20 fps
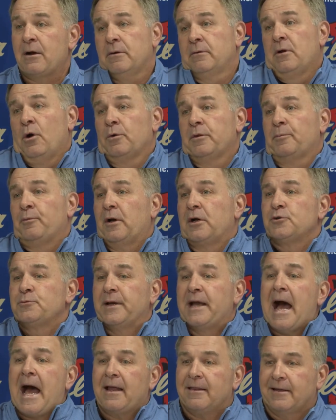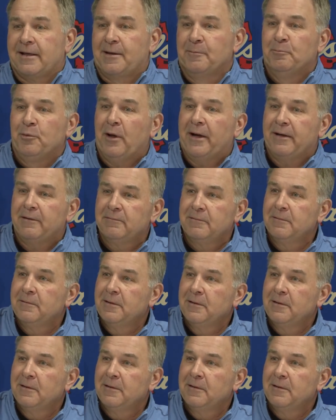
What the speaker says: don't know what the players we got that can play.